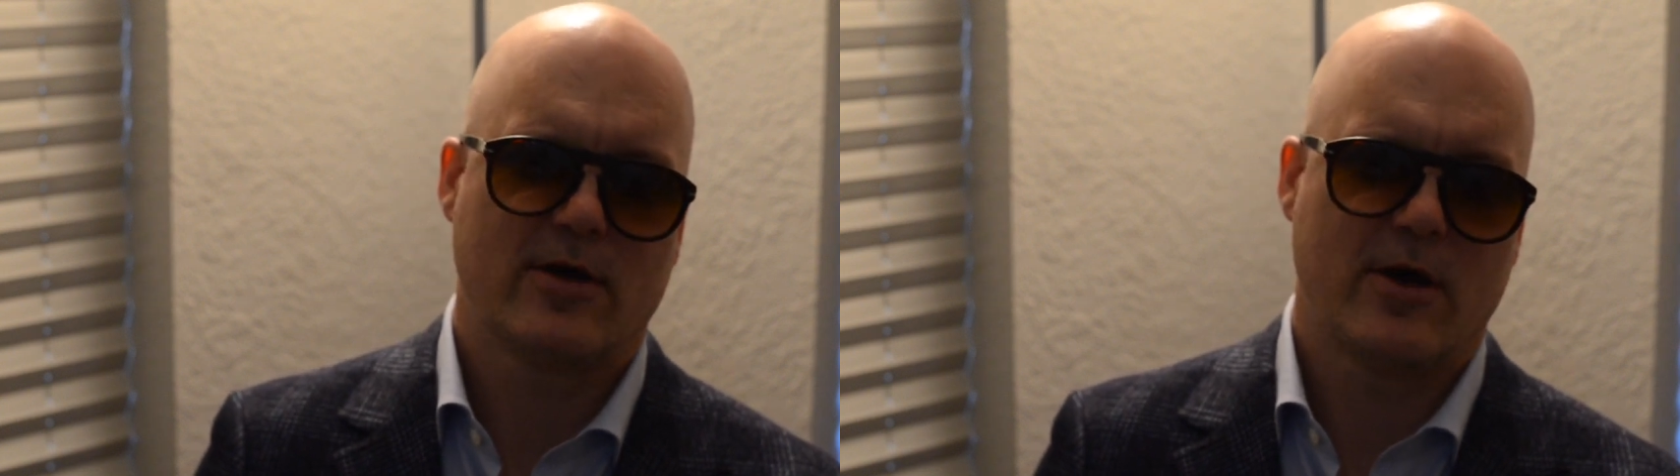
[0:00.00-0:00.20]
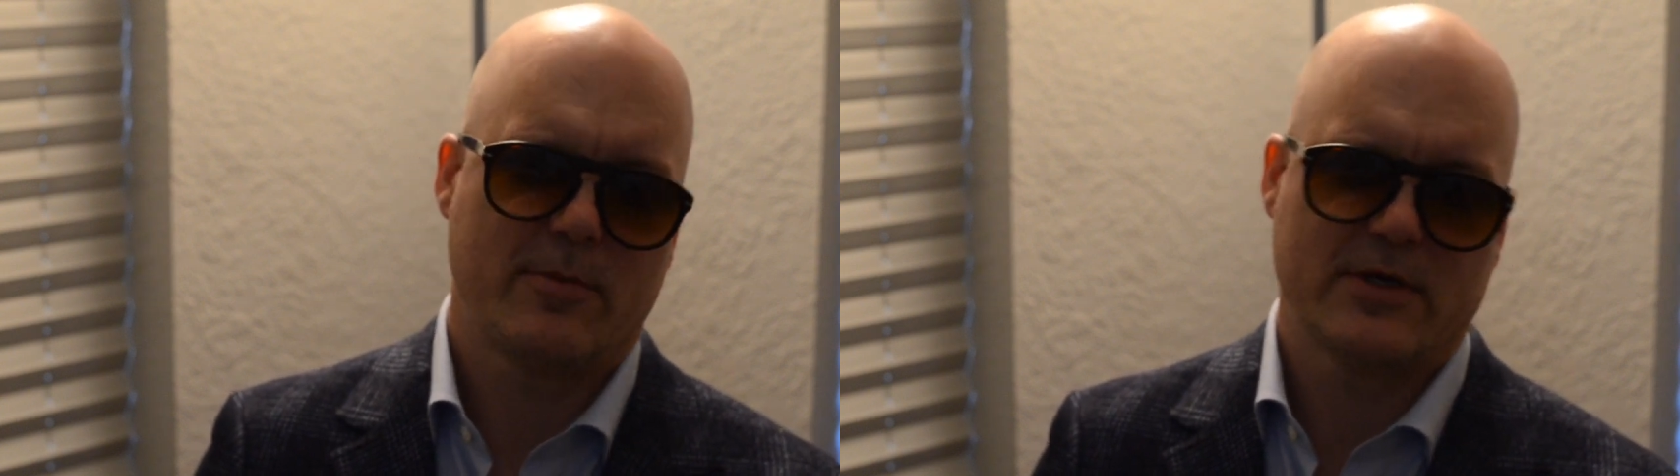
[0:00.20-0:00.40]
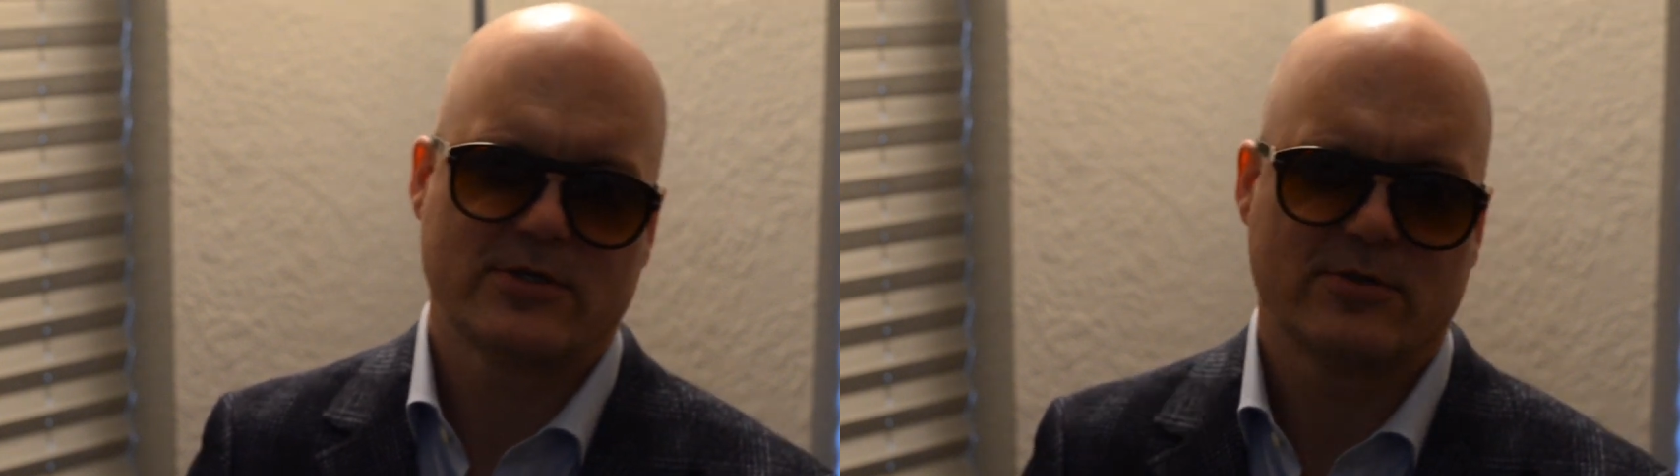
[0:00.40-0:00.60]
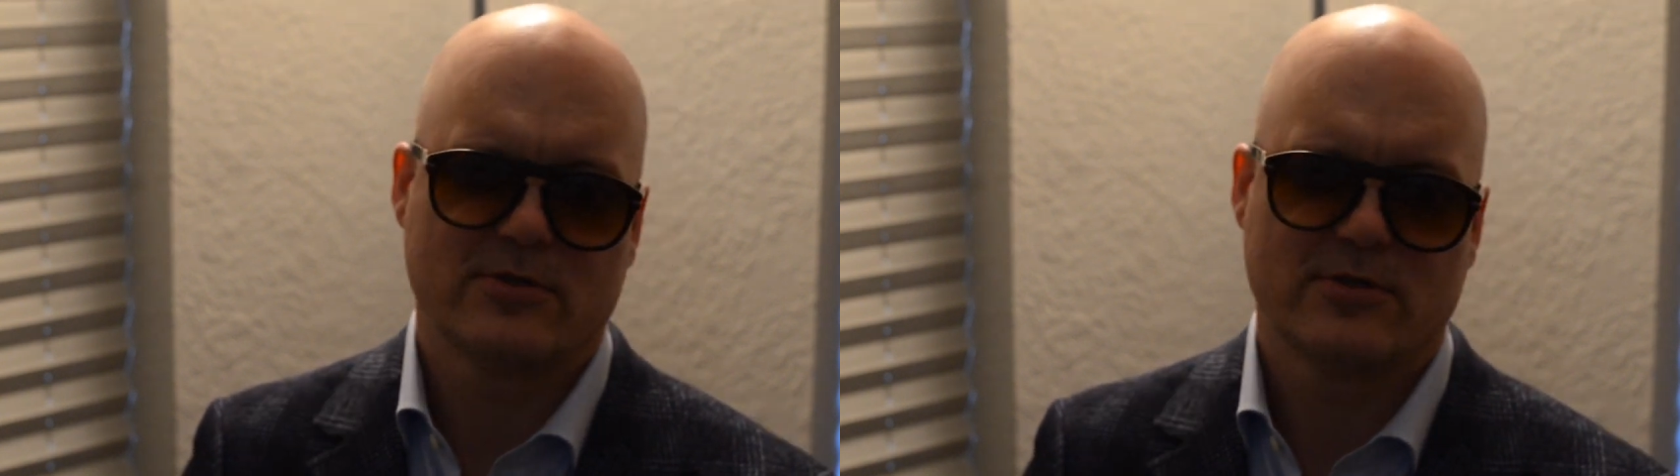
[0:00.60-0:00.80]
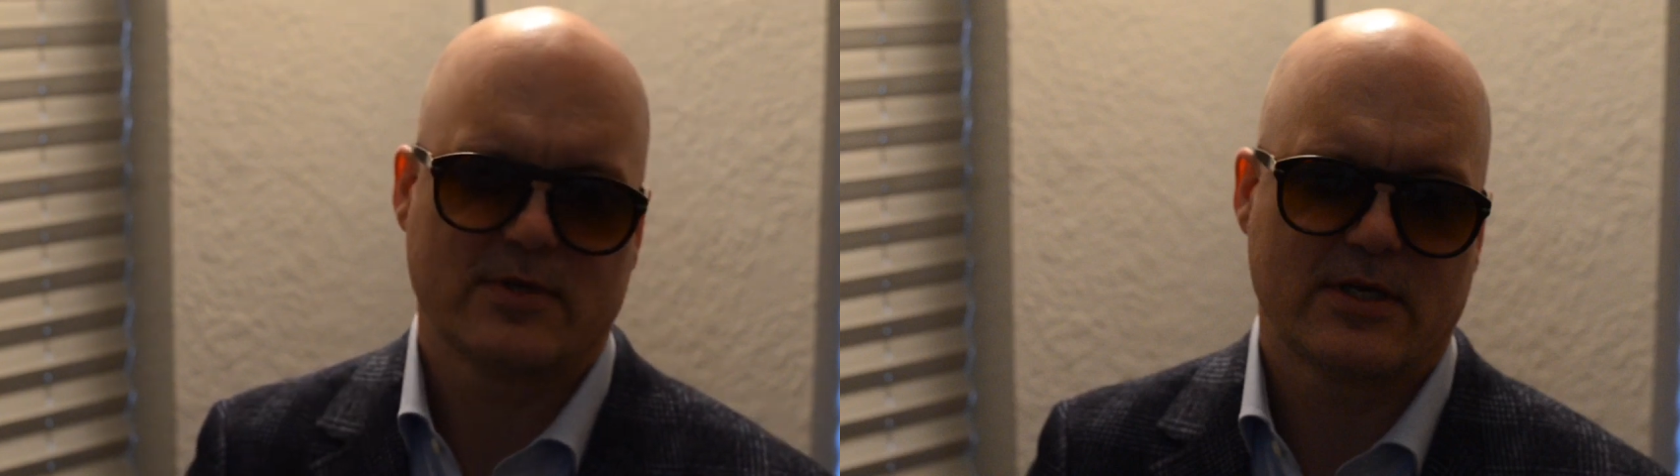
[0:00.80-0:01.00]
on my
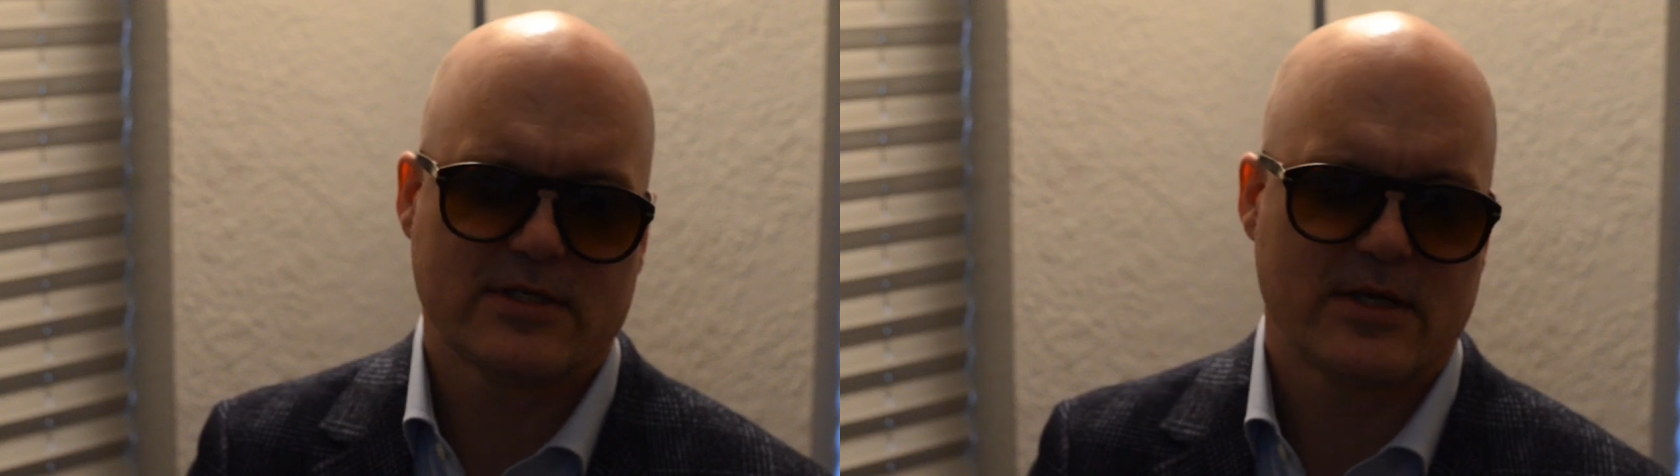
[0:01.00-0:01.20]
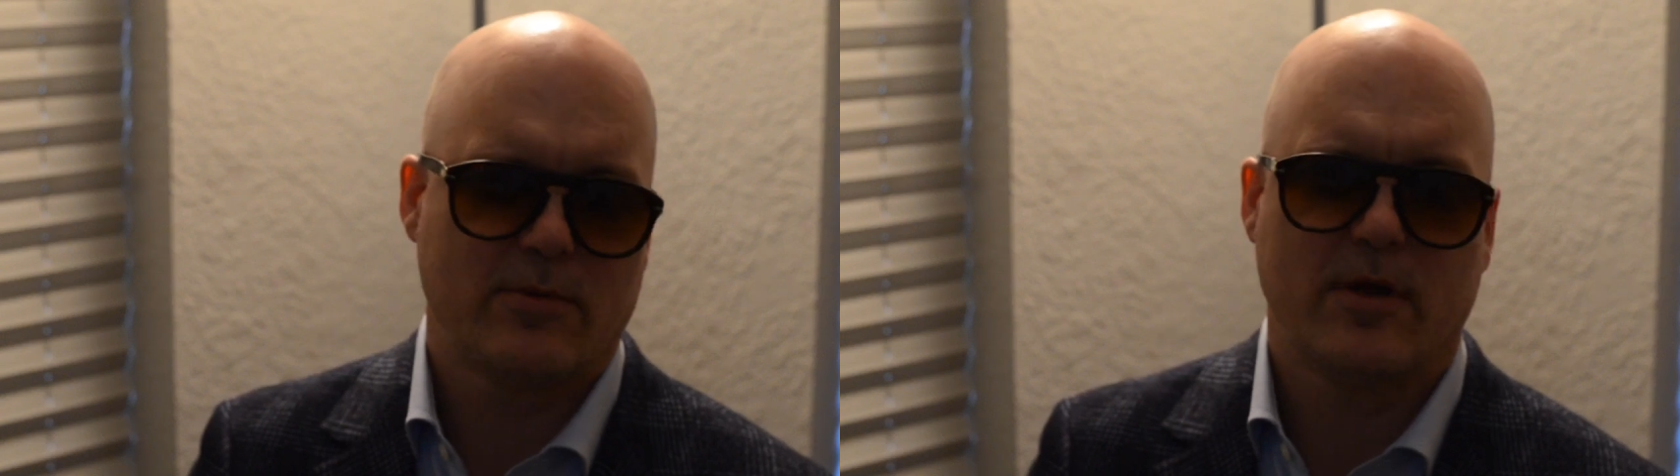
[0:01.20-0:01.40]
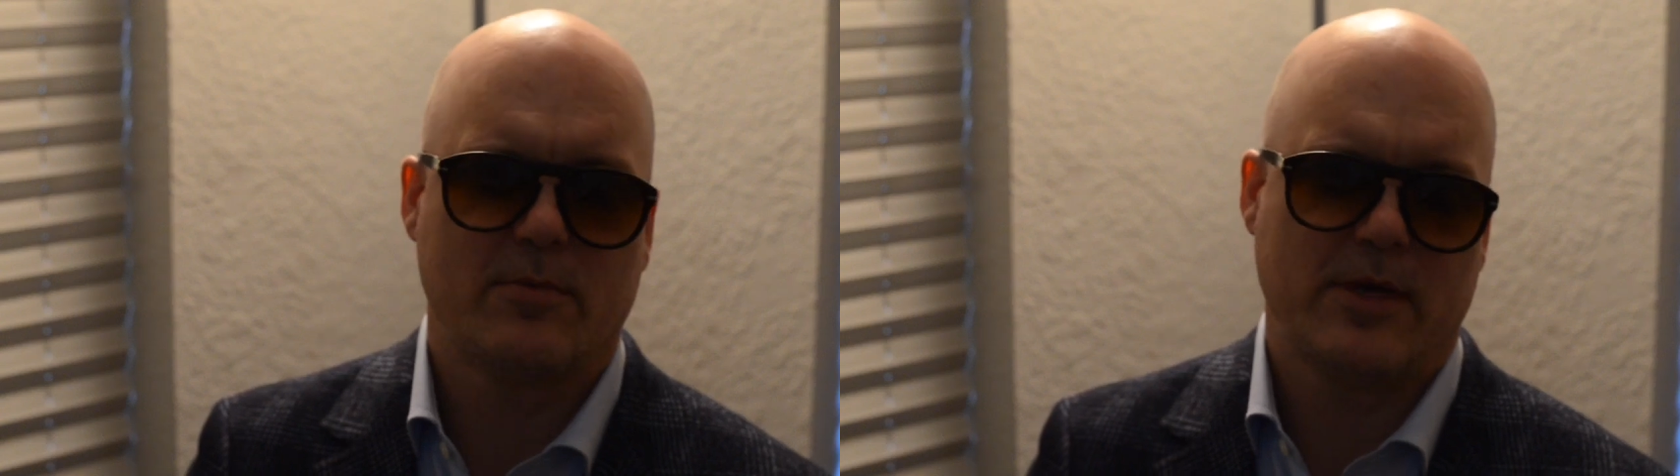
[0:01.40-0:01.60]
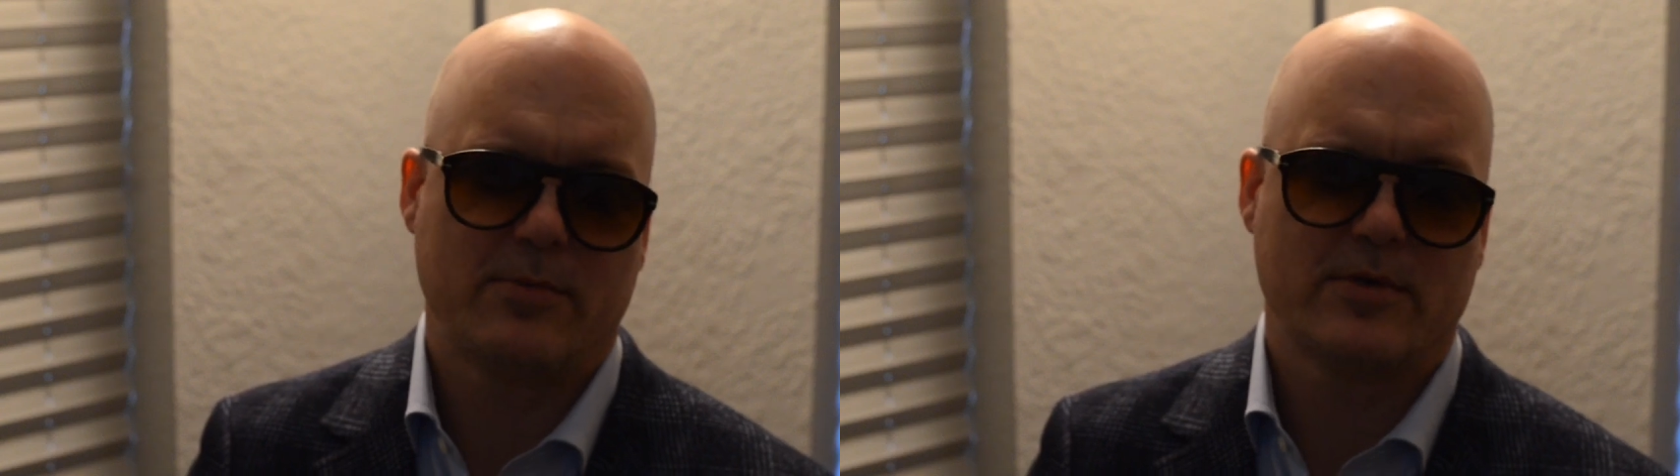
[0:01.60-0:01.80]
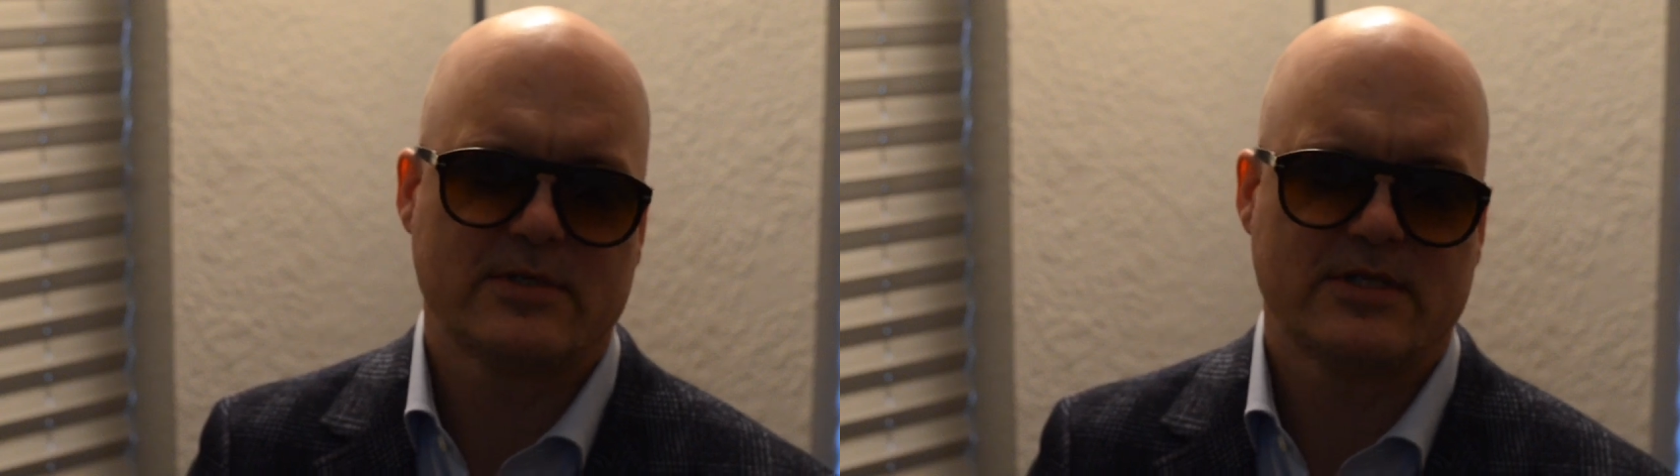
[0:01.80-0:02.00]
shoes because I want people to